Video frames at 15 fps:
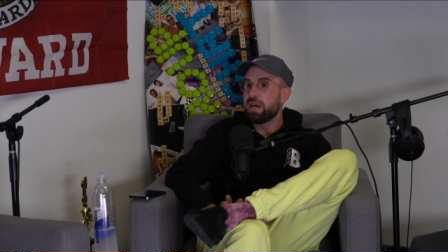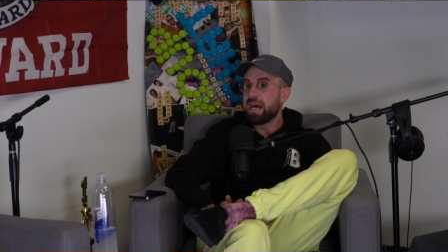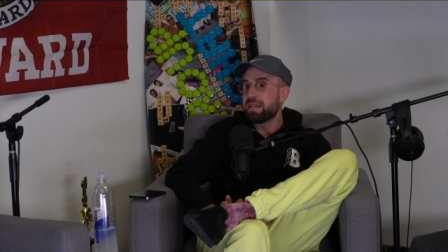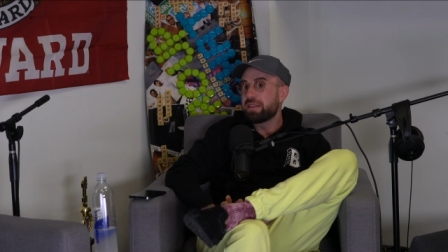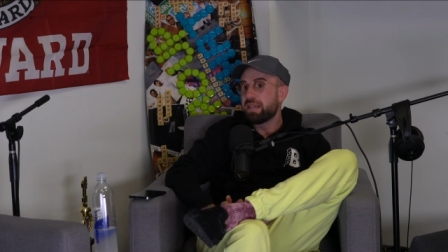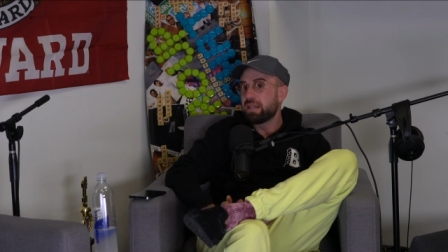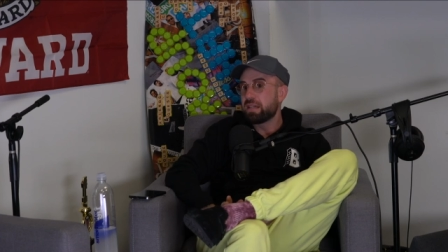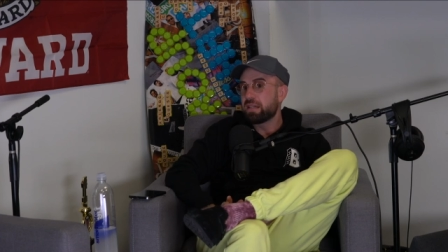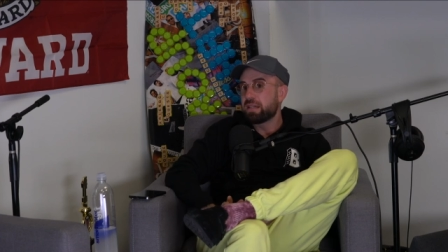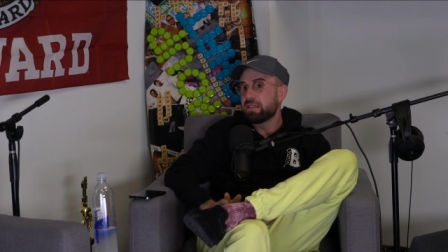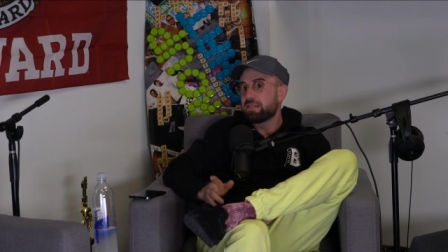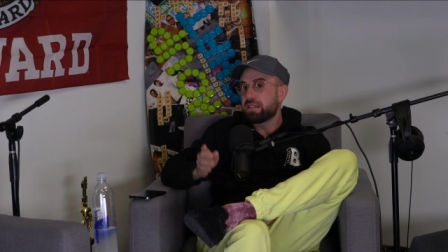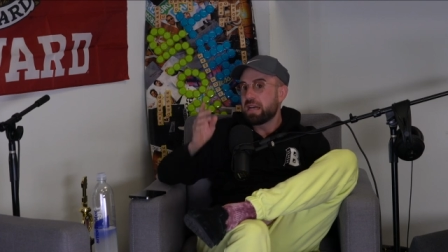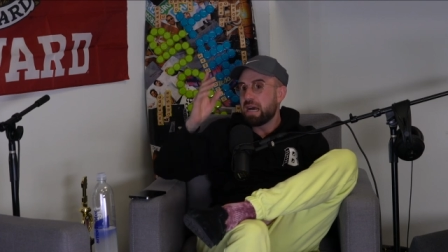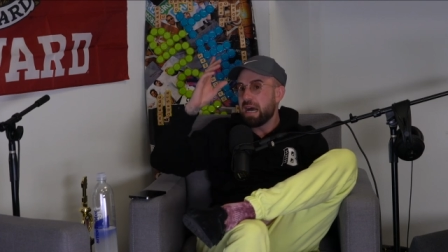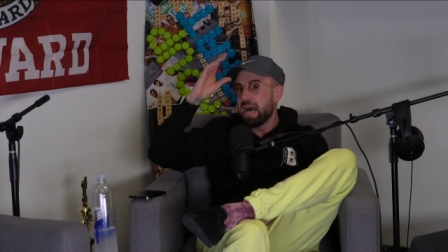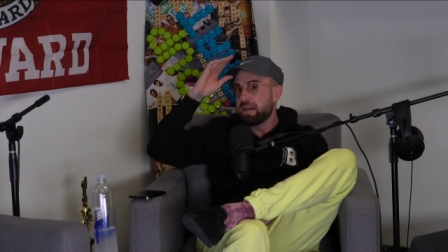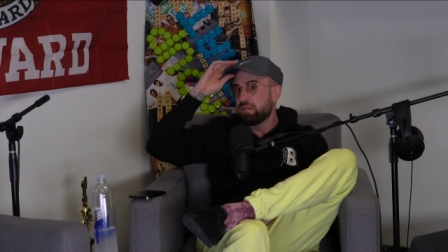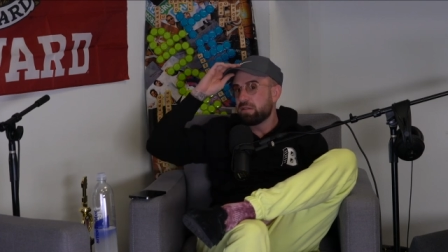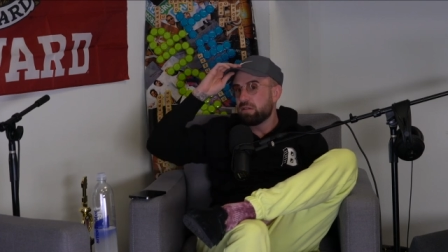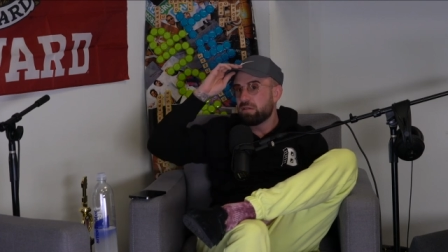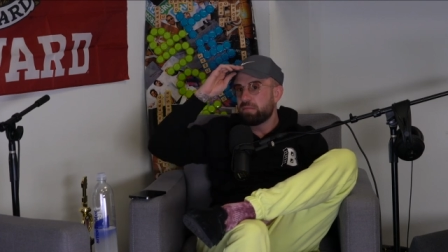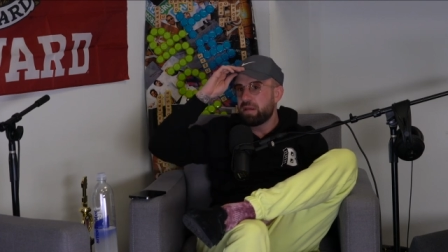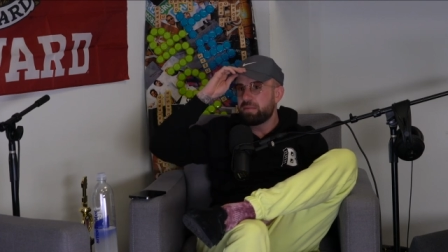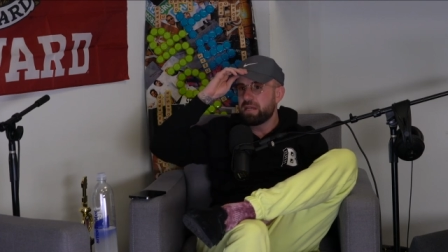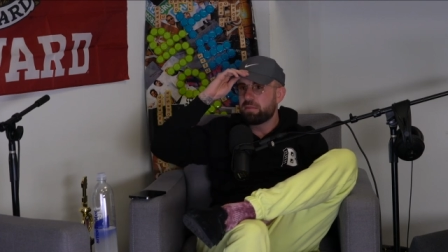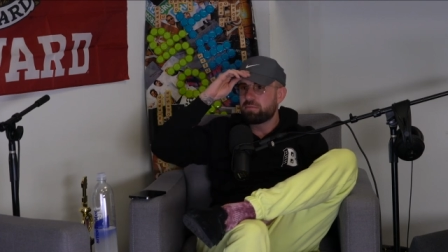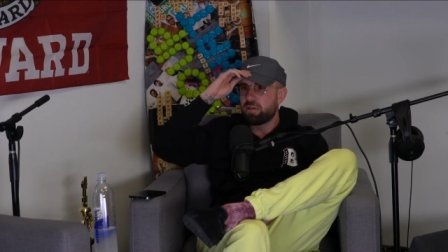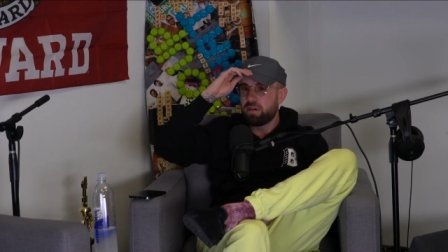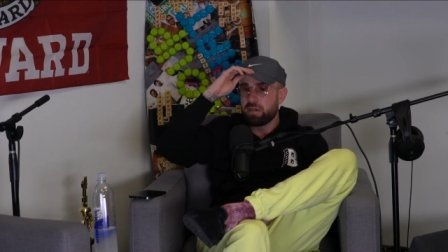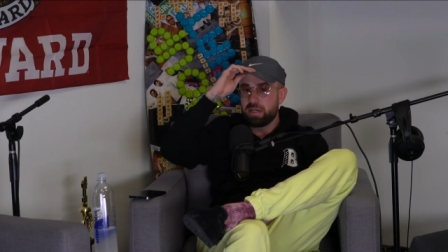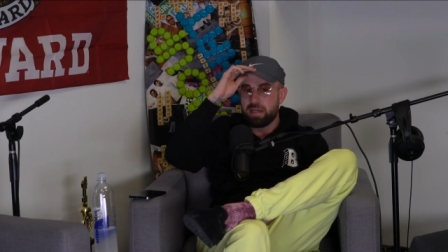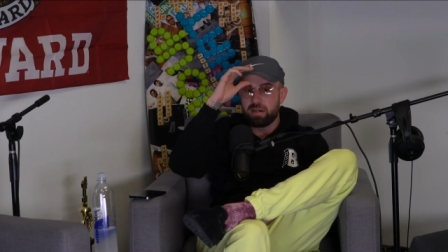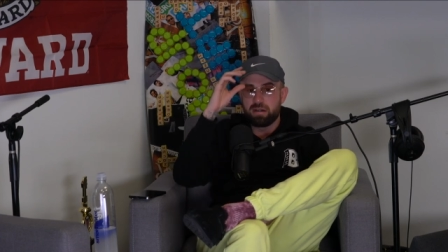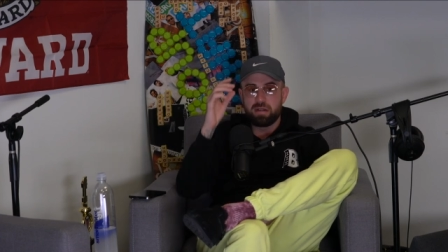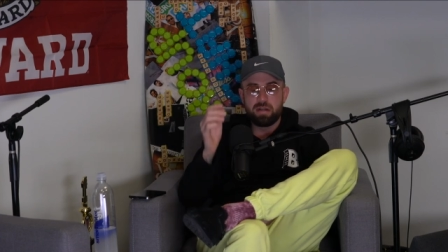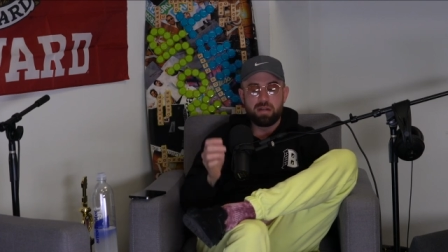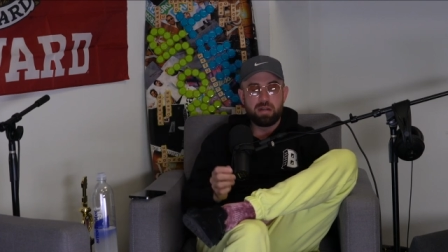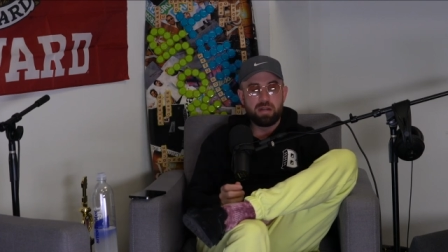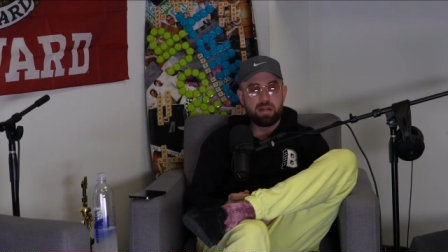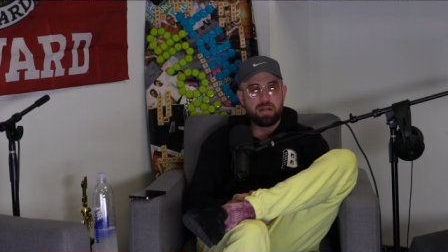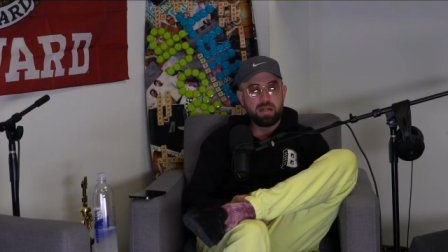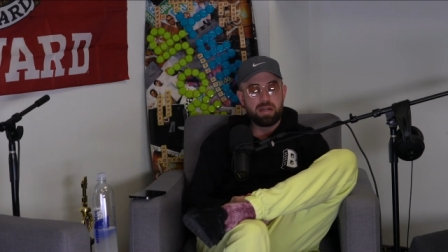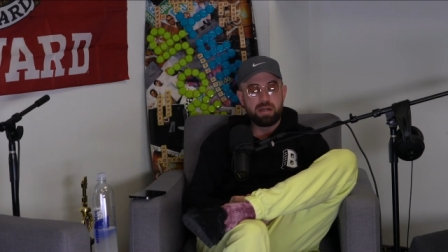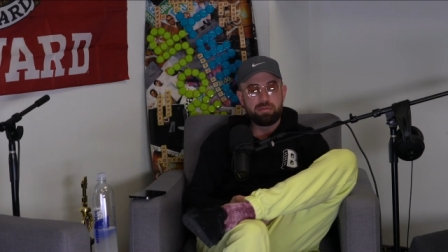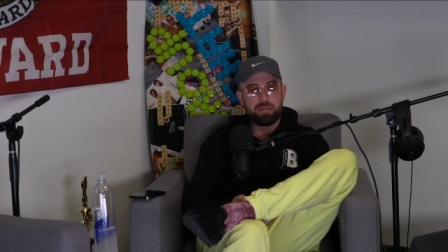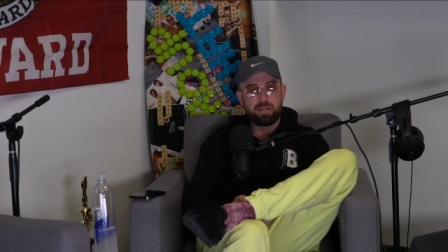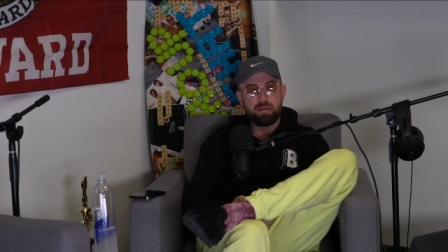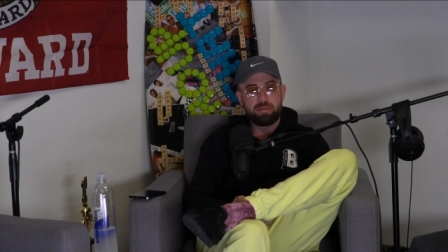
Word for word: I think because I don't know. Maybe I'm wrong here, and I really don't